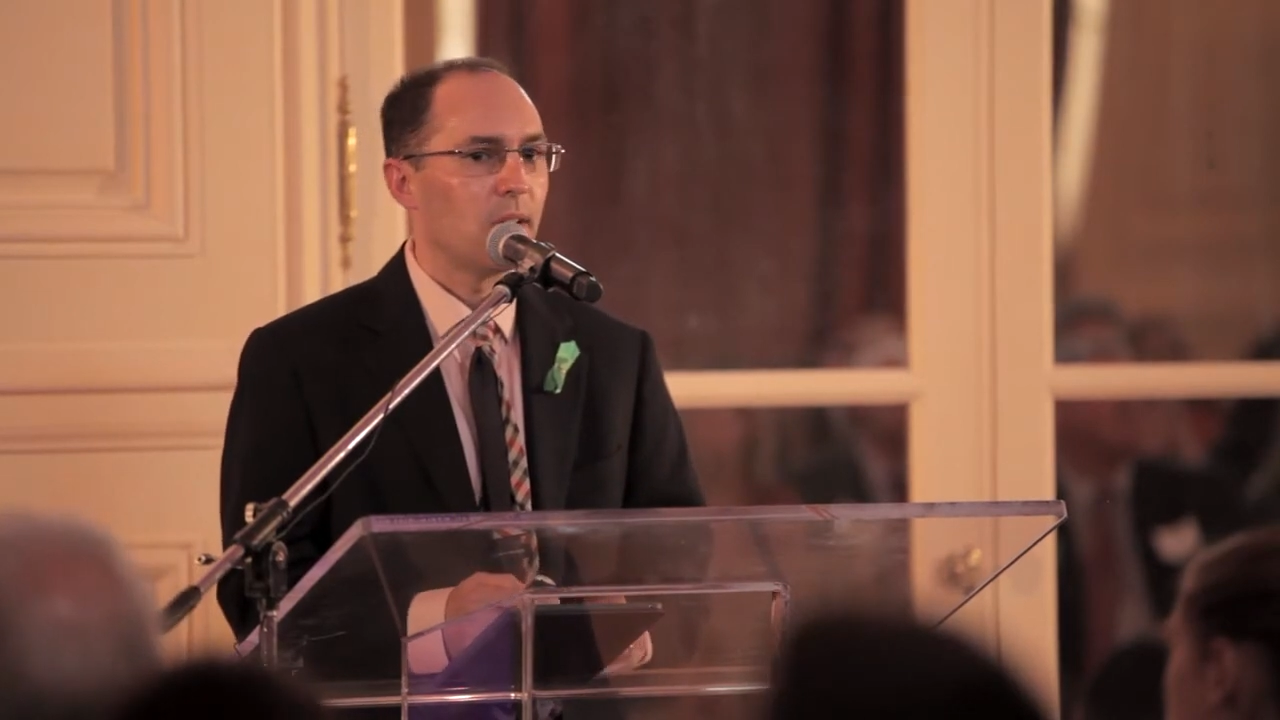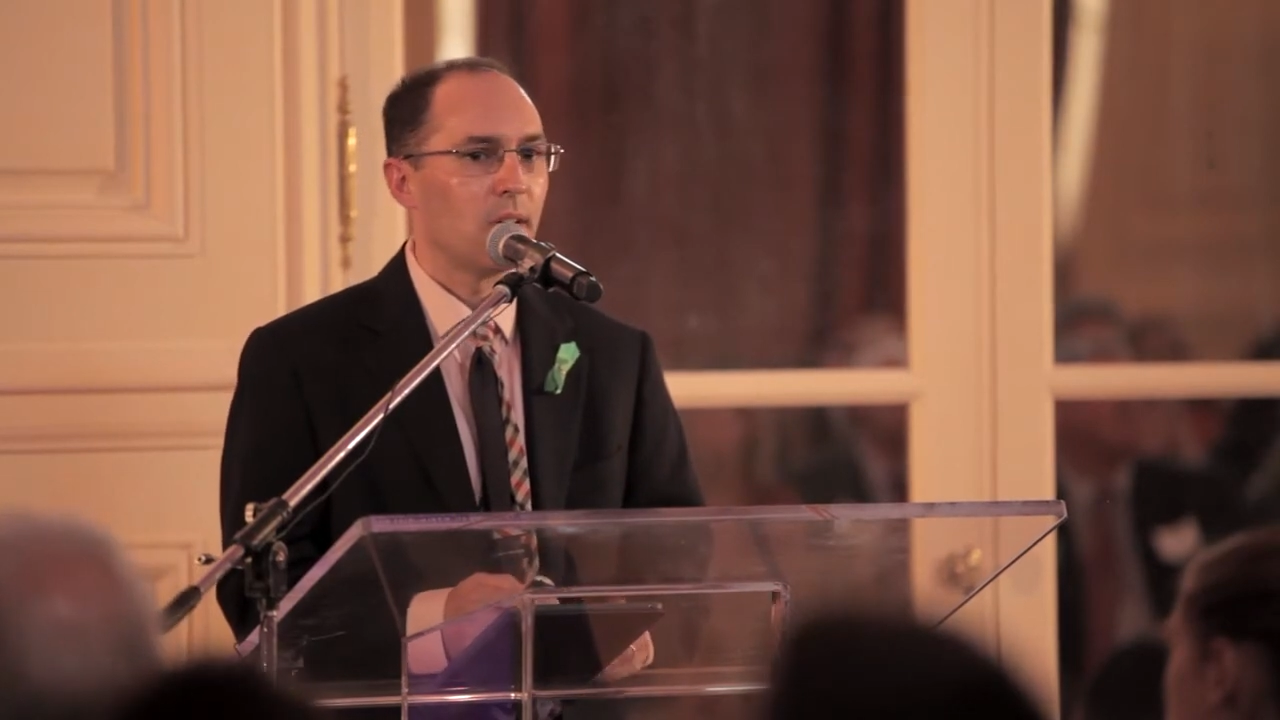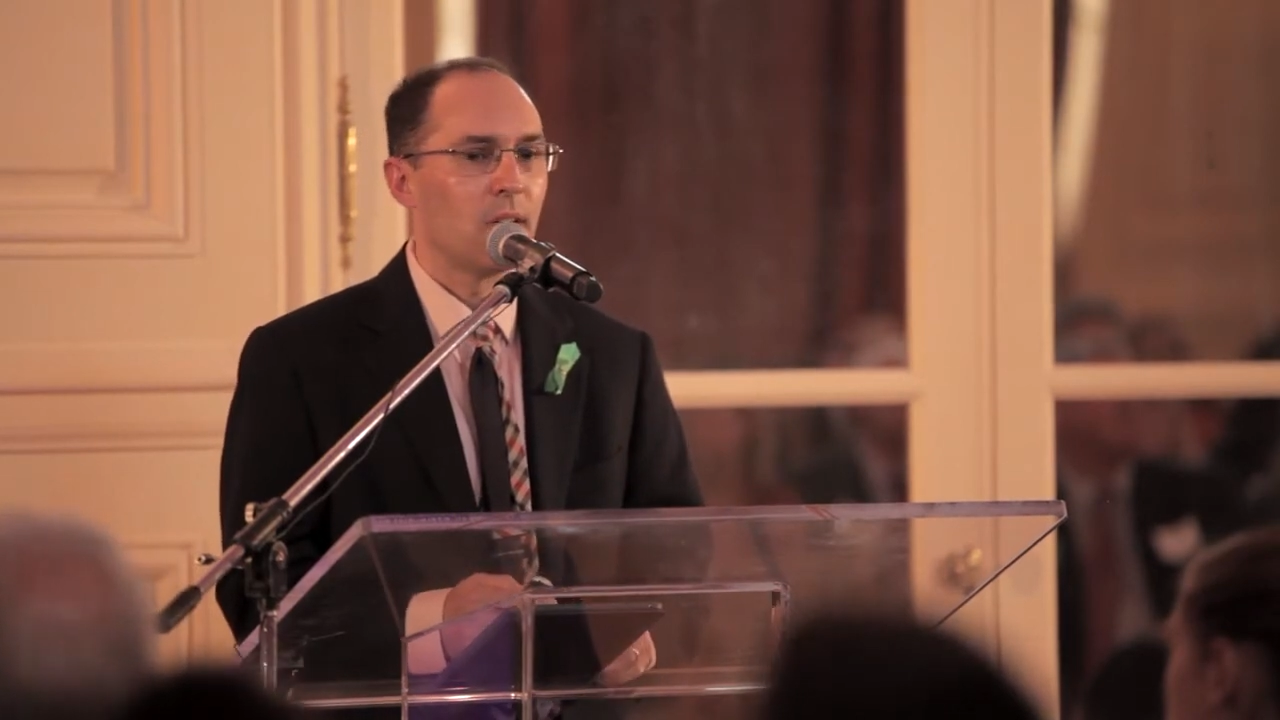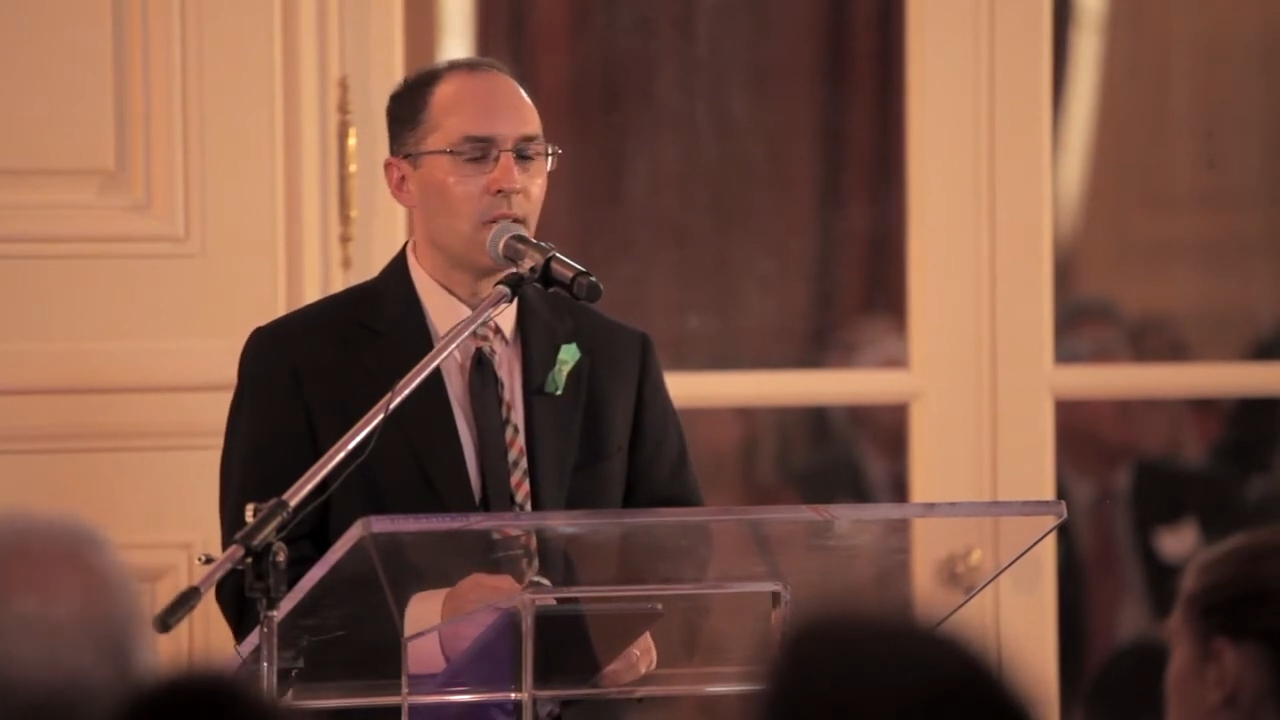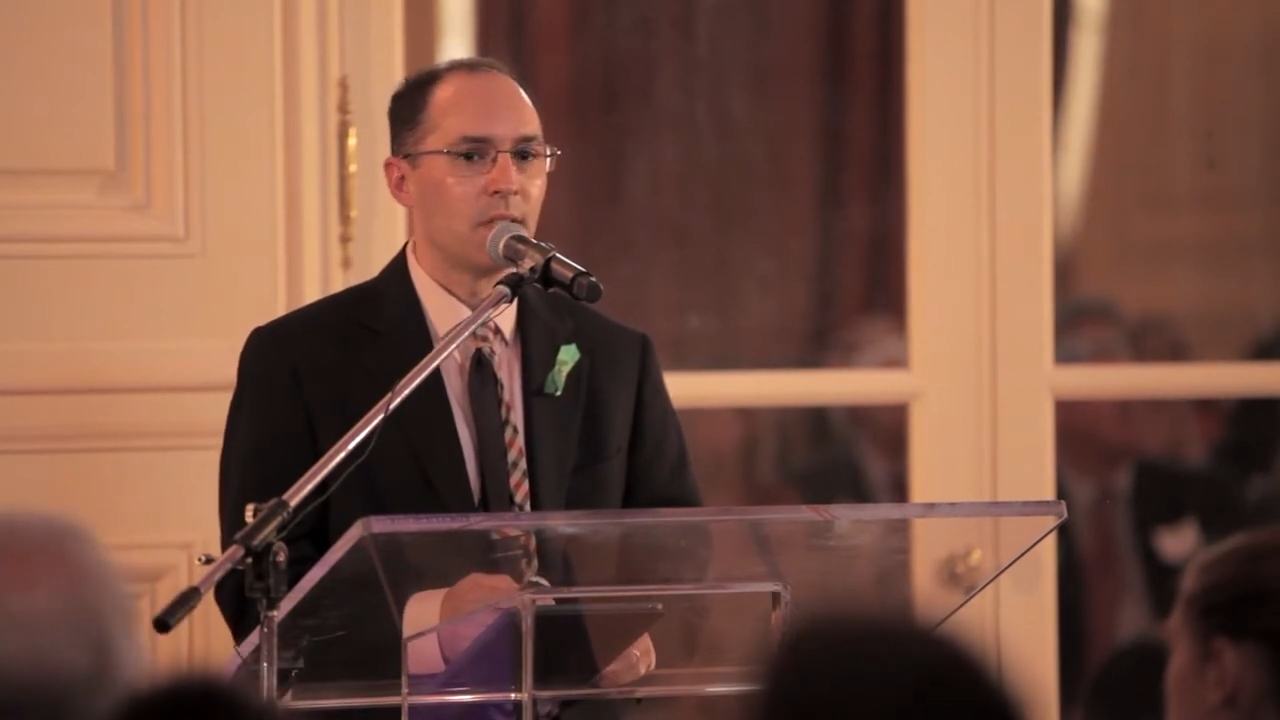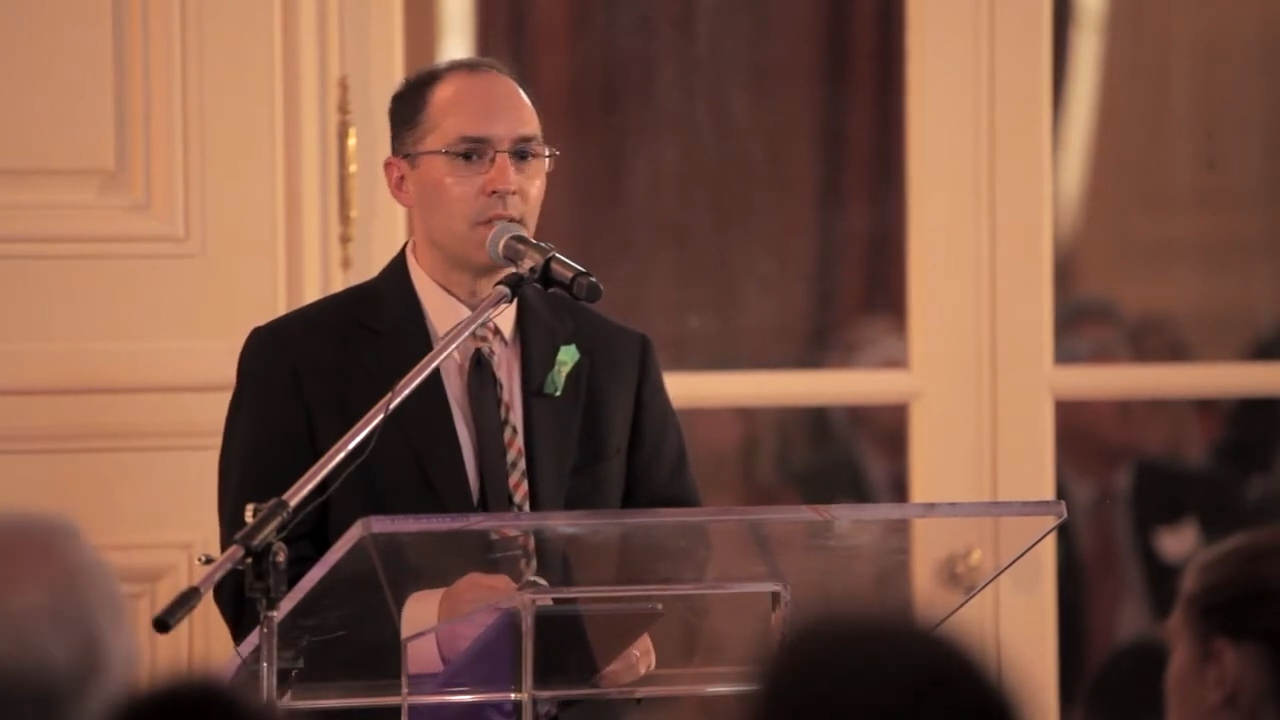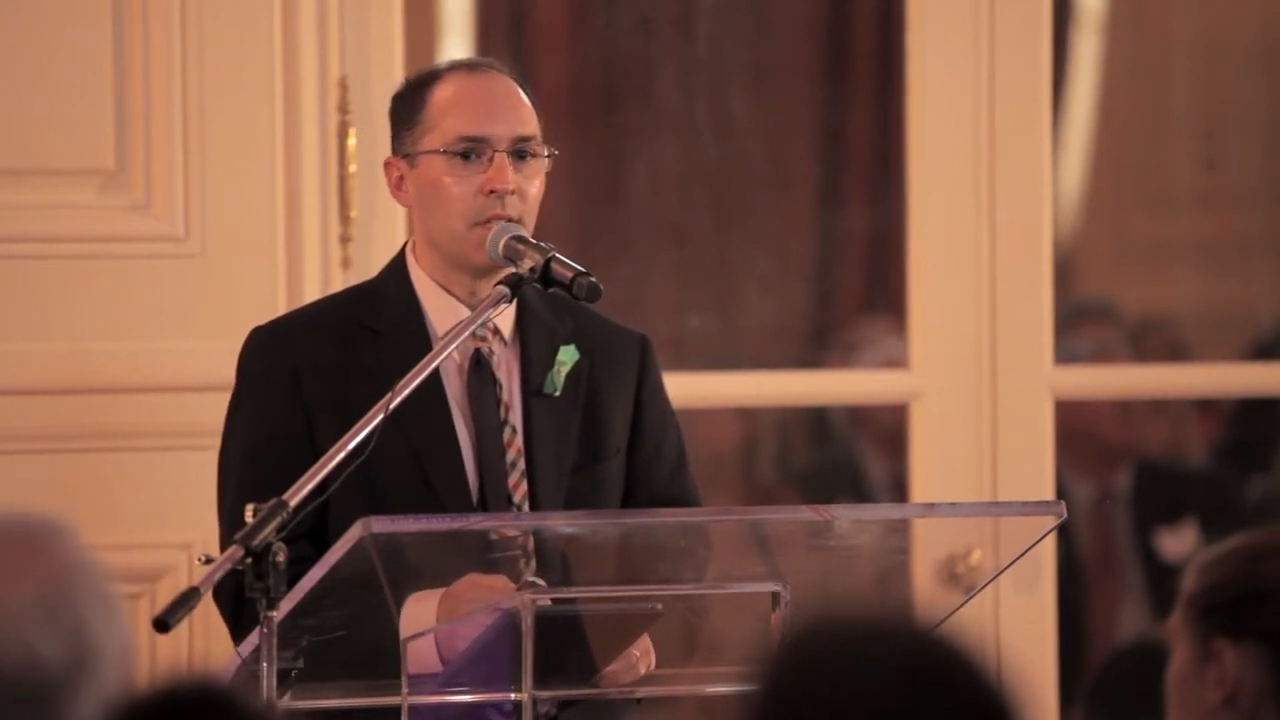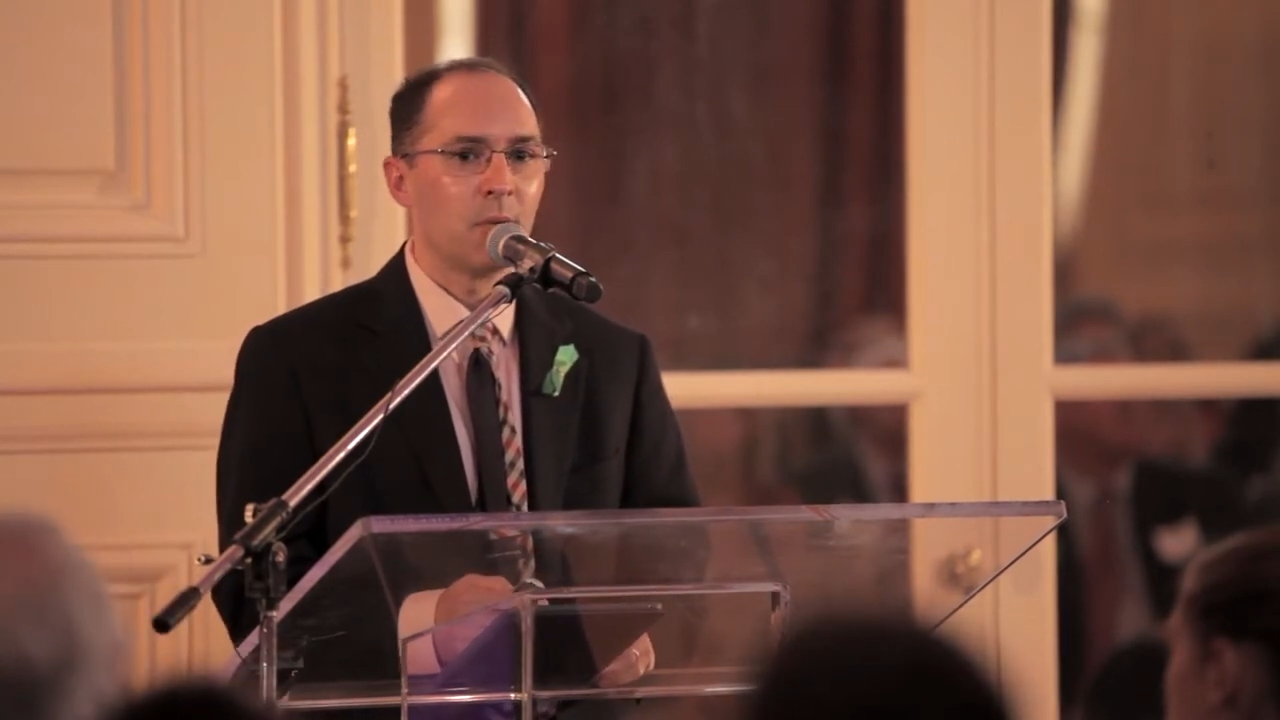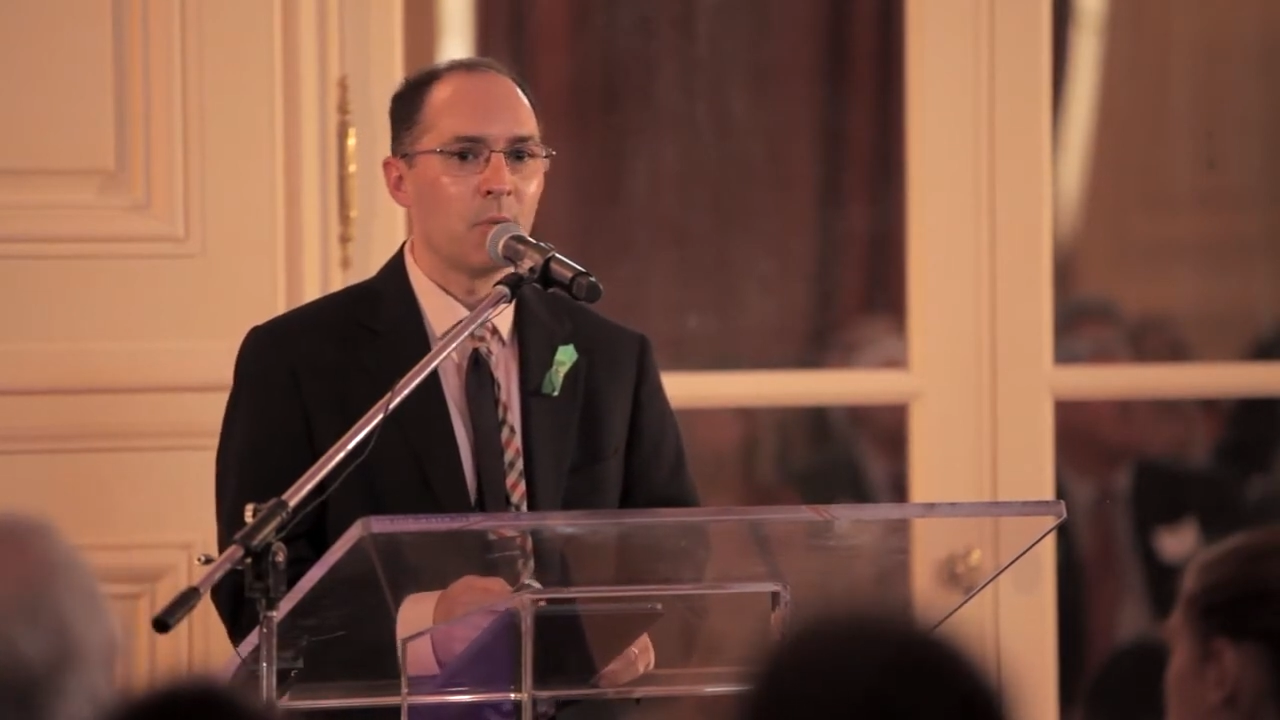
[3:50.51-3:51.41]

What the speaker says: done